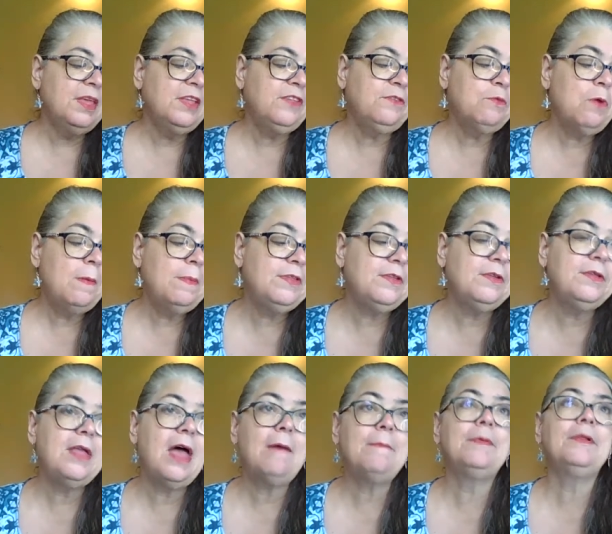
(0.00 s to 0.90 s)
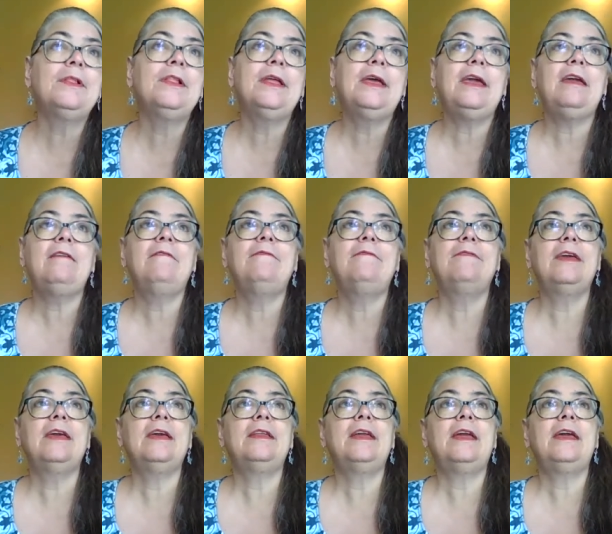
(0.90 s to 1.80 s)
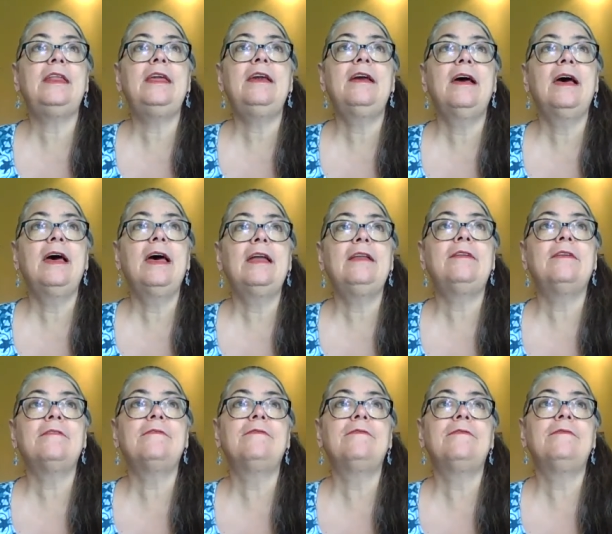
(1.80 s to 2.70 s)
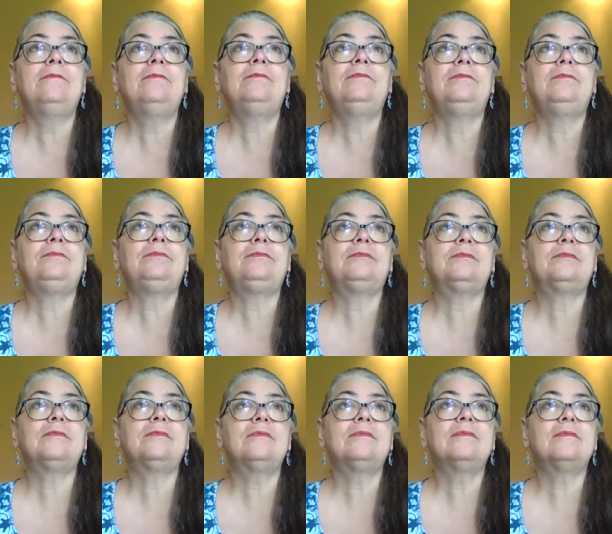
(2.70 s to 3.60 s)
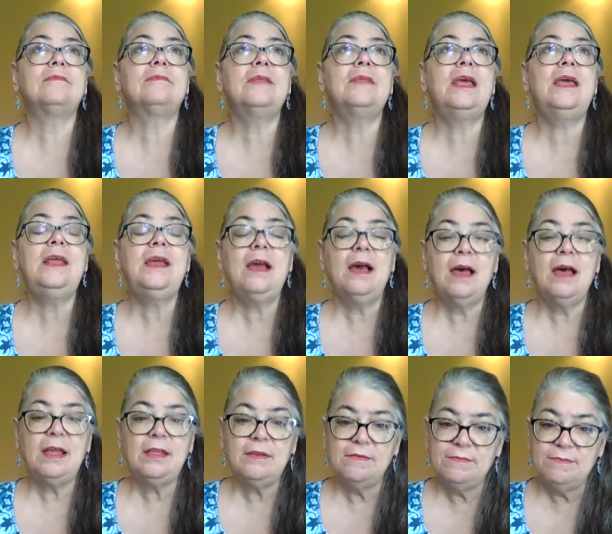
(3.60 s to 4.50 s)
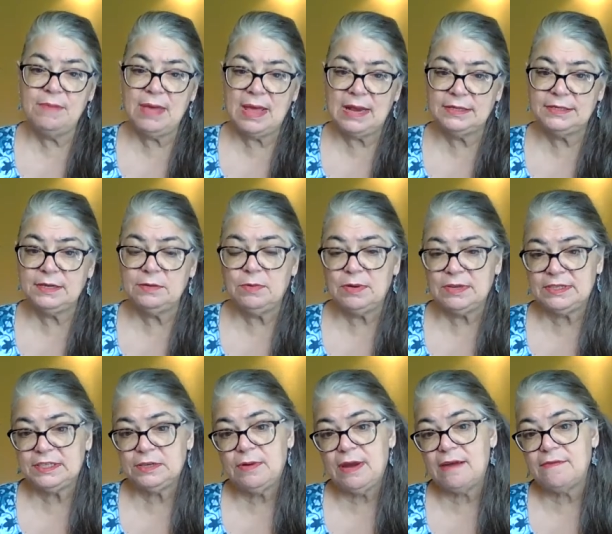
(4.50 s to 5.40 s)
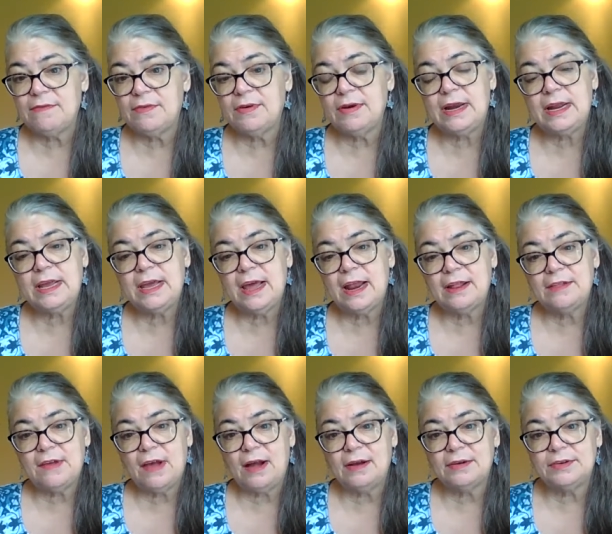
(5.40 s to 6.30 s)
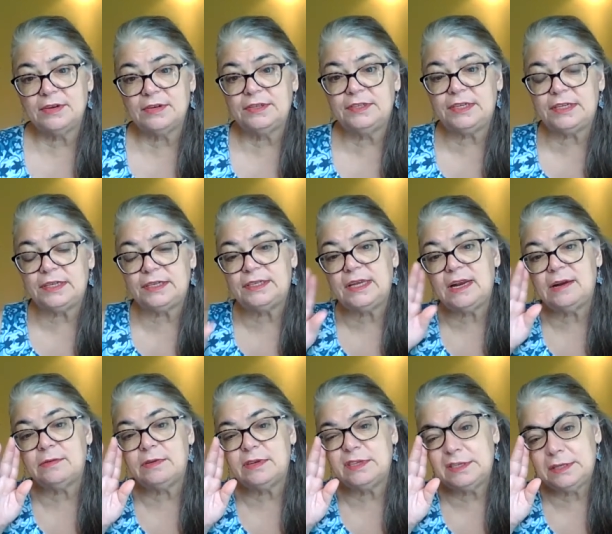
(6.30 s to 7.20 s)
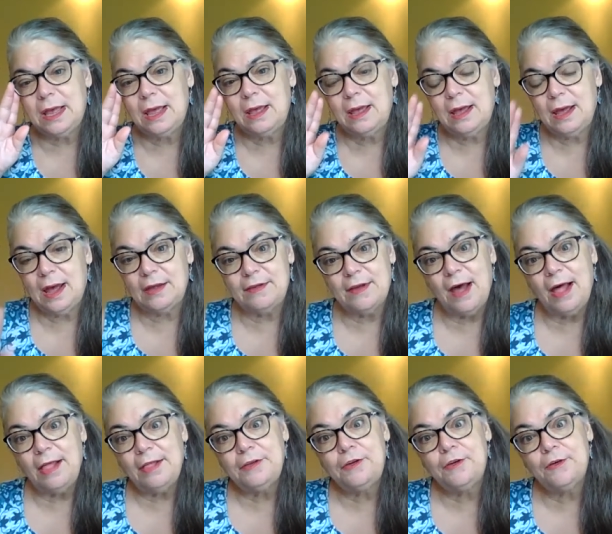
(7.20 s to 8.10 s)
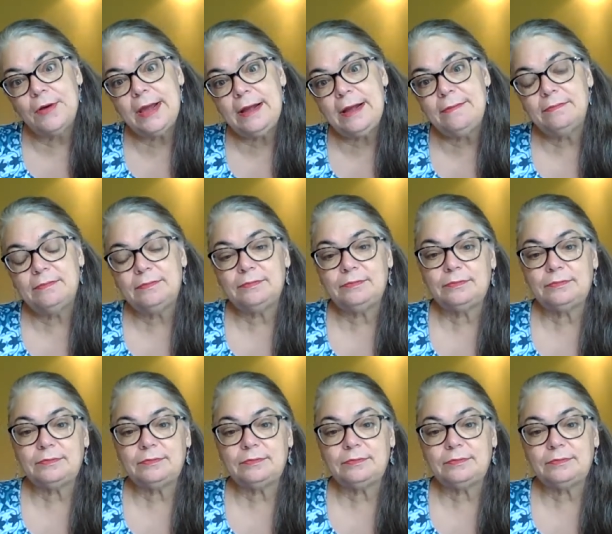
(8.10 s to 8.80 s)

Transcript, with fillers: this woman did not believe in any kind of any kind of medicine whatsoever, any kind of doctors. She said it was idolatry.